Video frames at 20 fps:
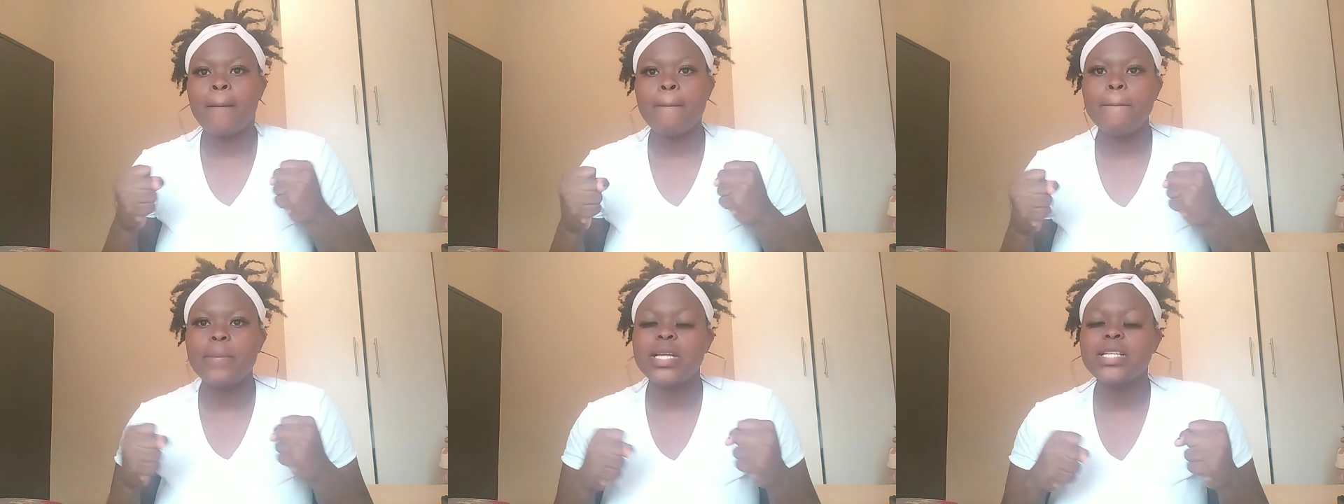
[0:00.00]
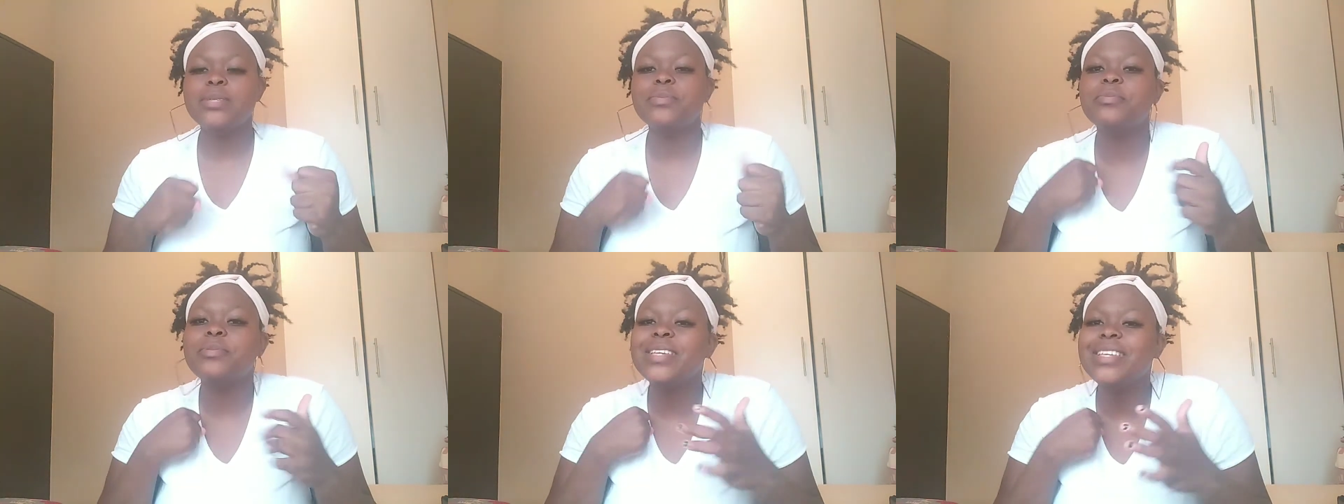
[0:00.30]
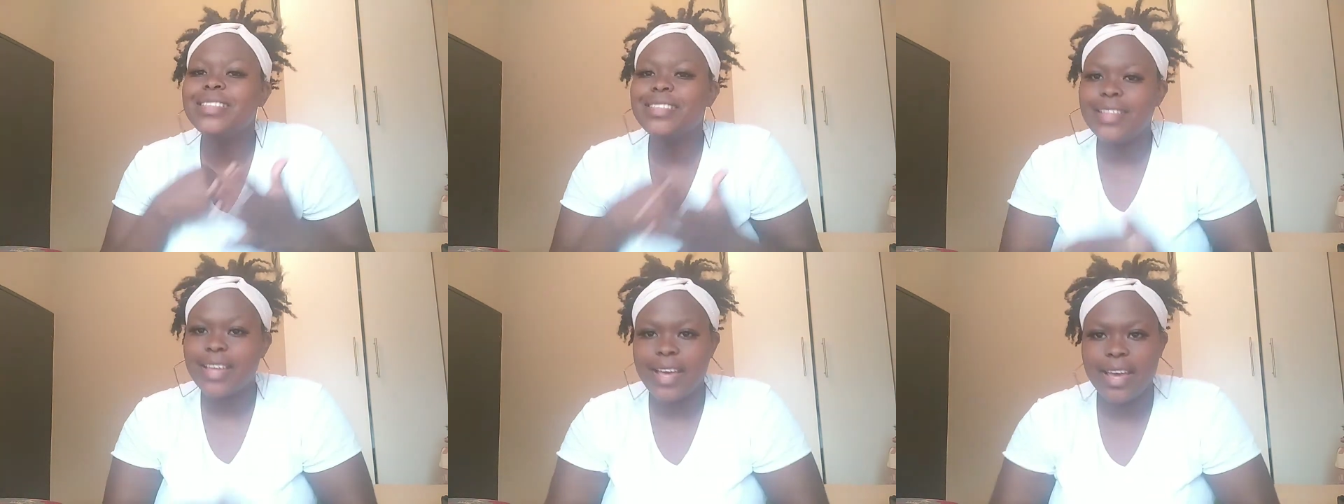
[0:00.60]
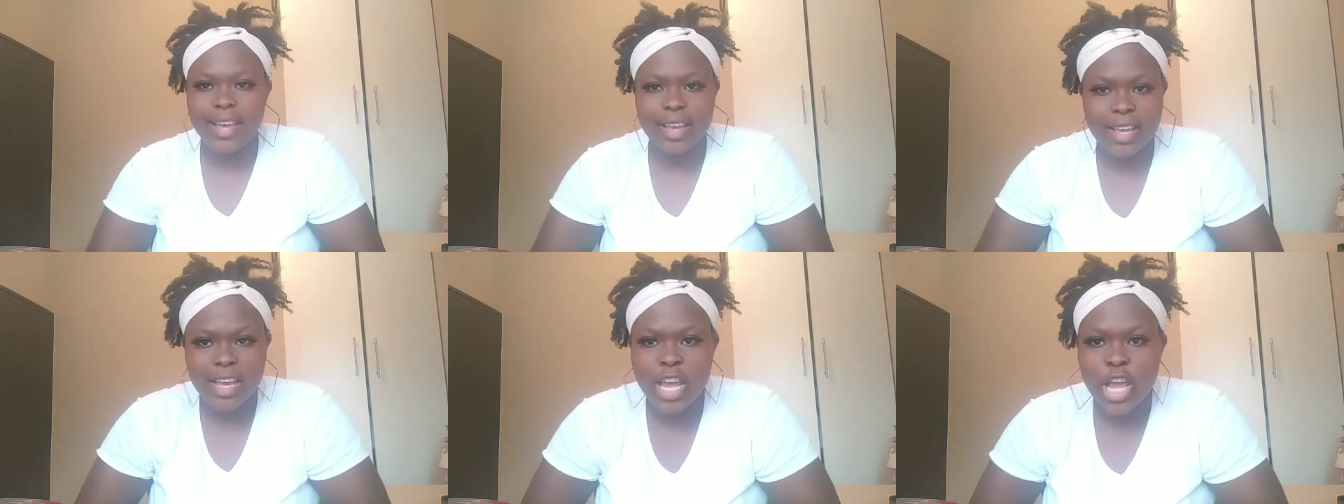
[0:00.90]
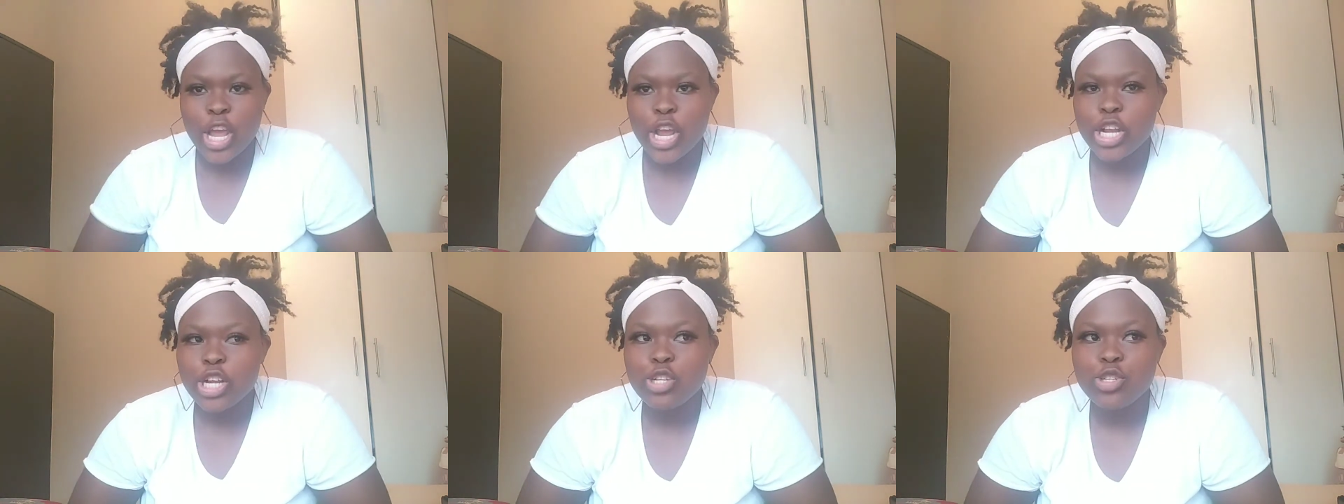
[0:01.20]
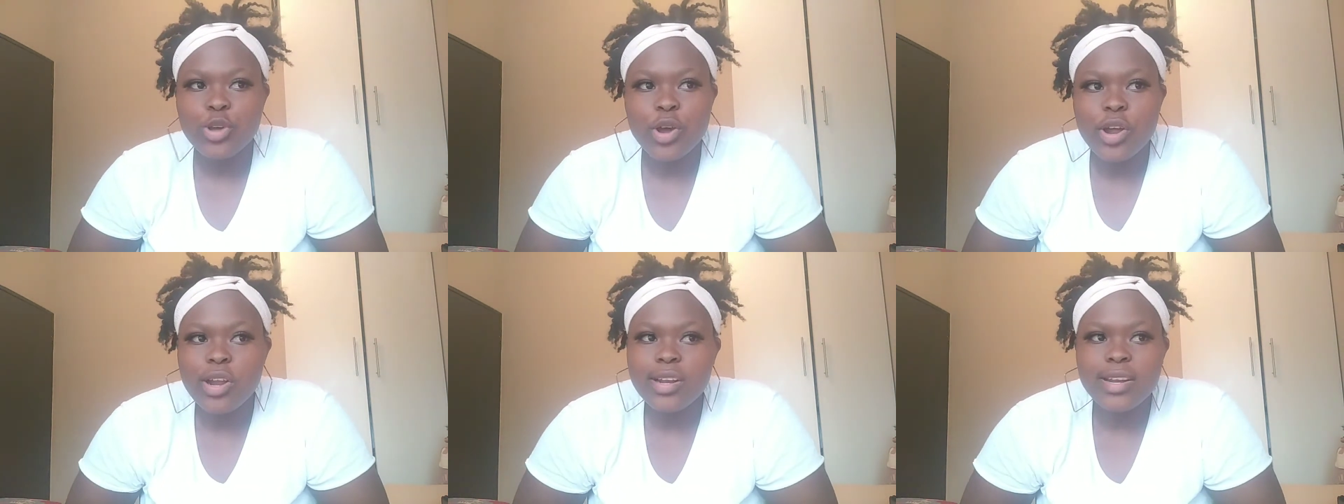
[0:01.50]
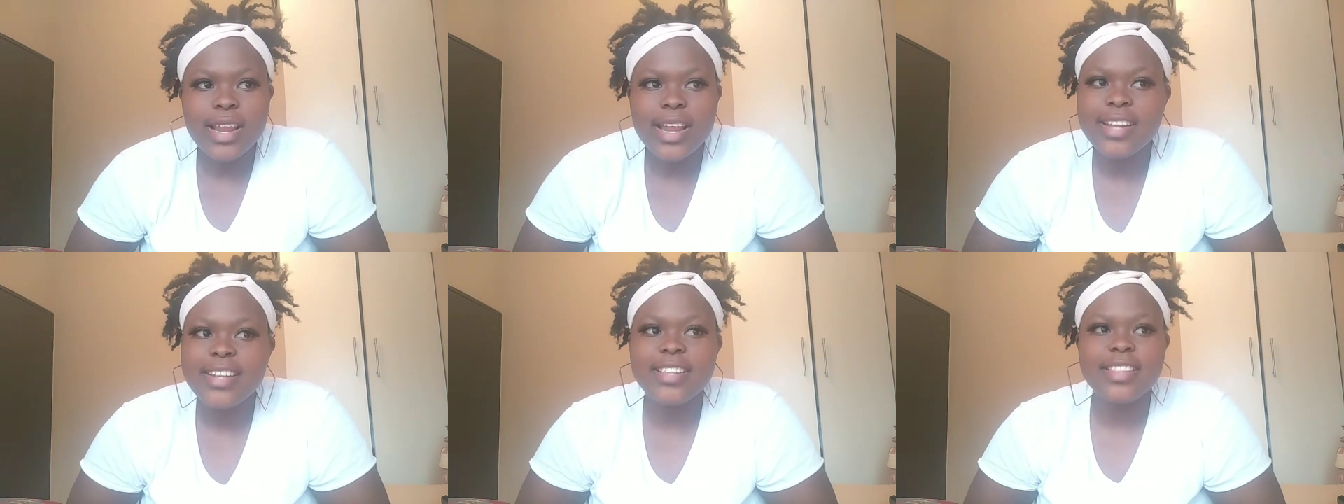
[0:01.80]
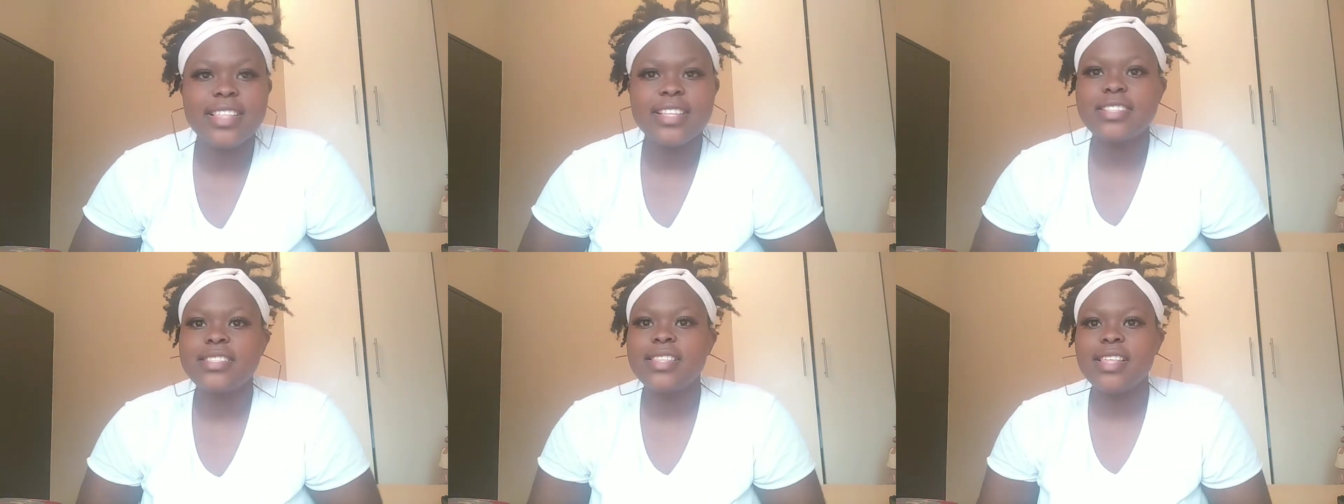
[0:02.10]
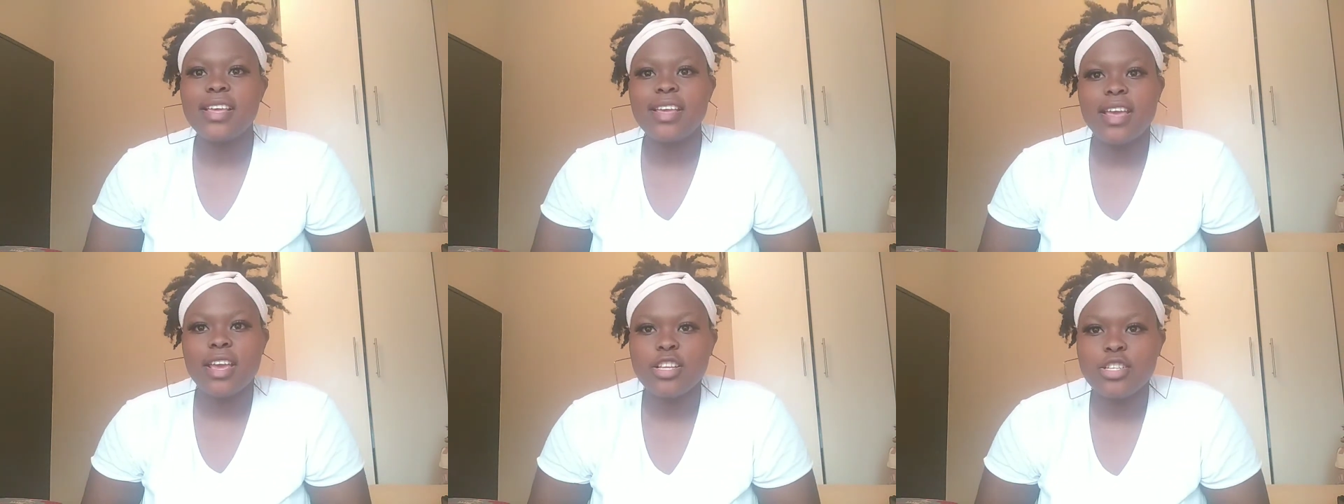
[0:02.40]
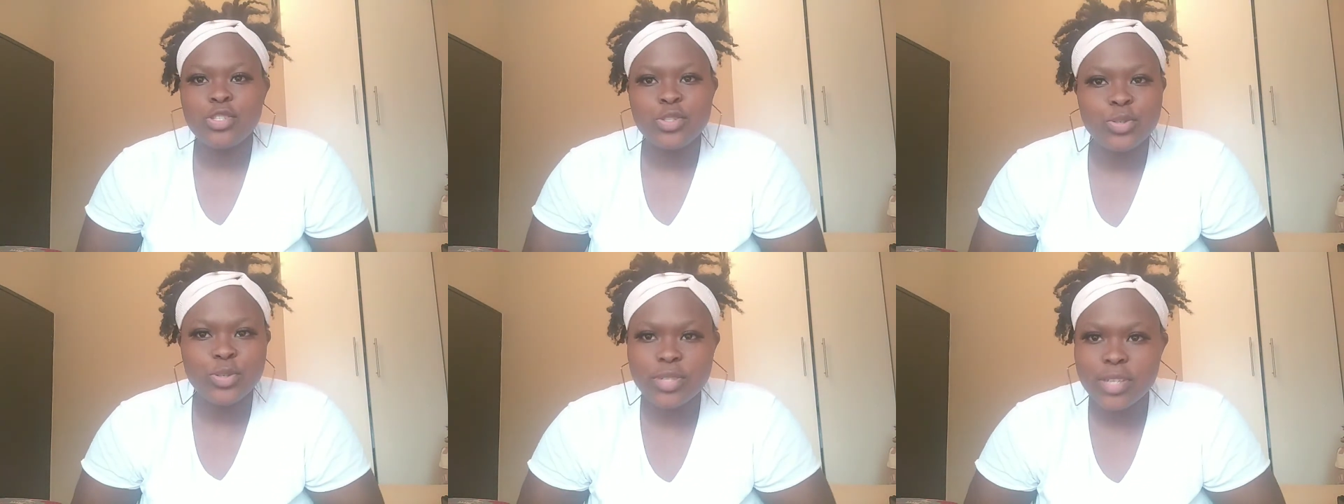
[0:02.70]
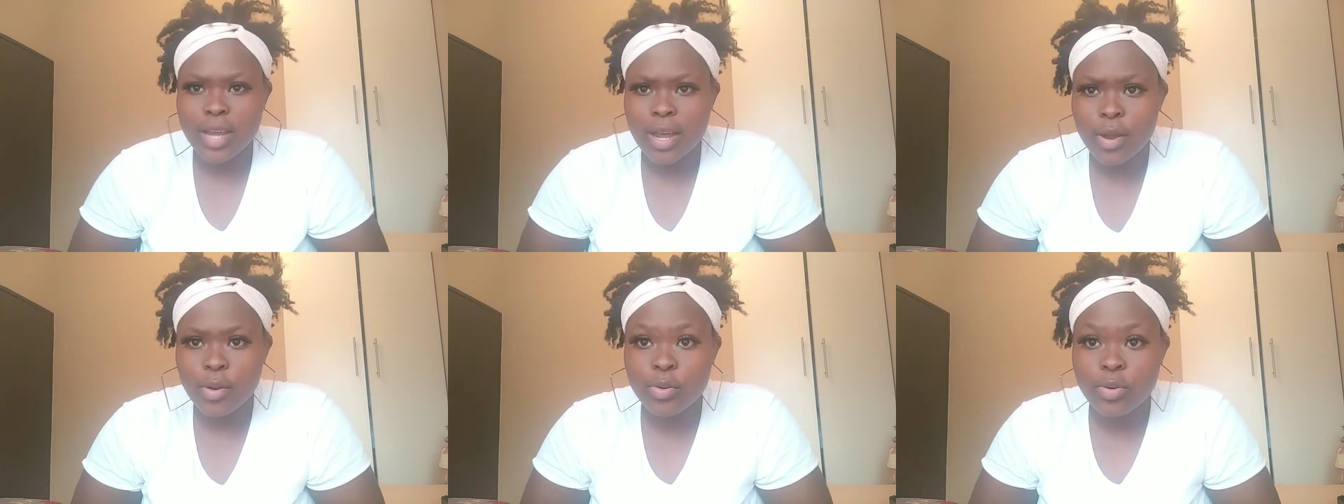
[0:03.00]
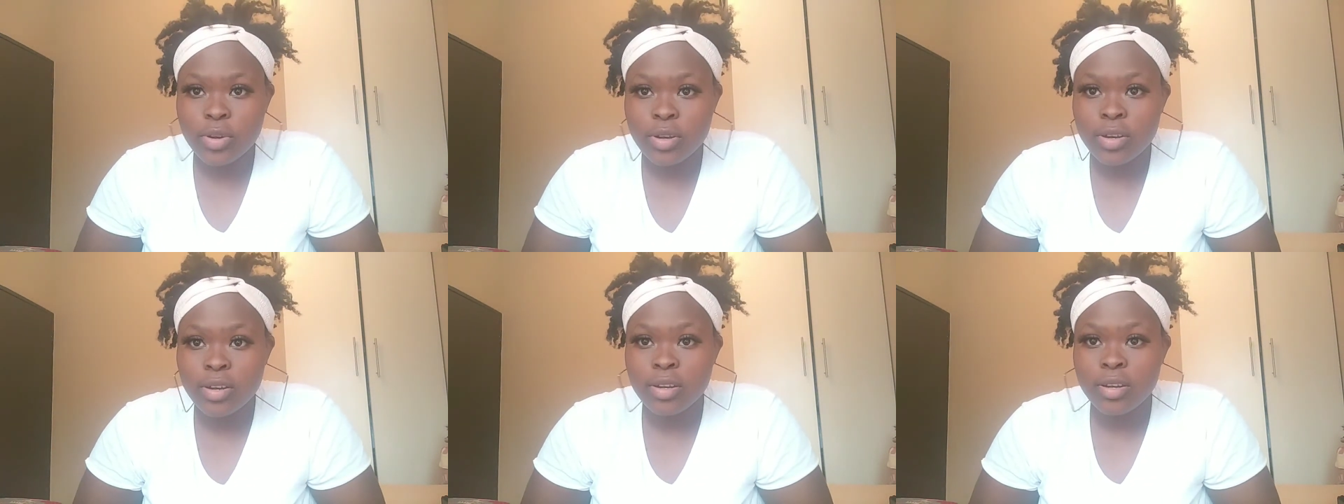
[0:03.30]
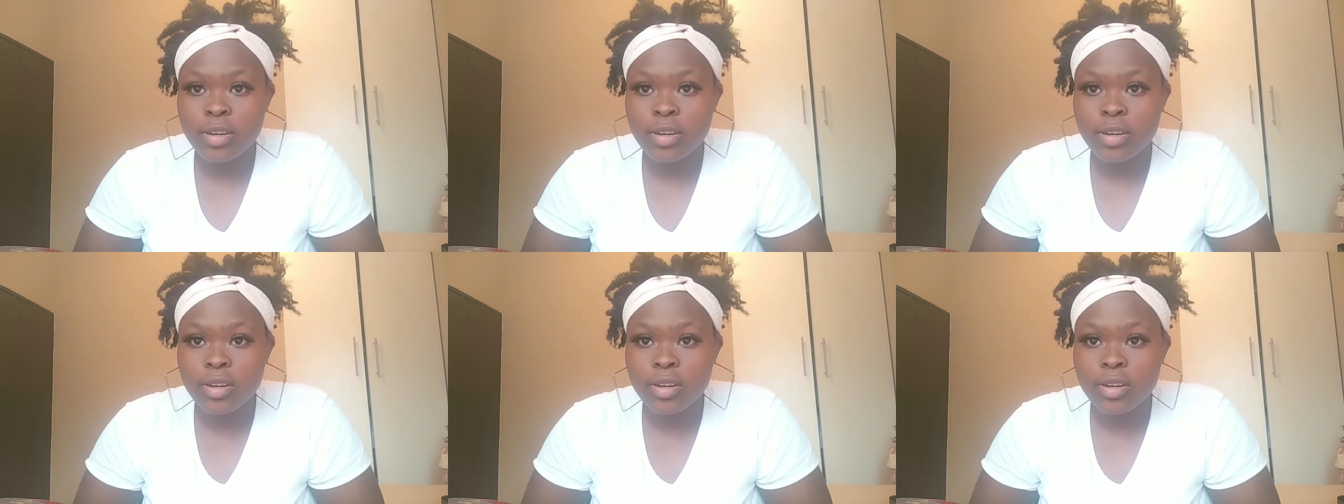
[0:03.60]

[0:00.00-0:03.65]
But be there. Don't let this thing get you down.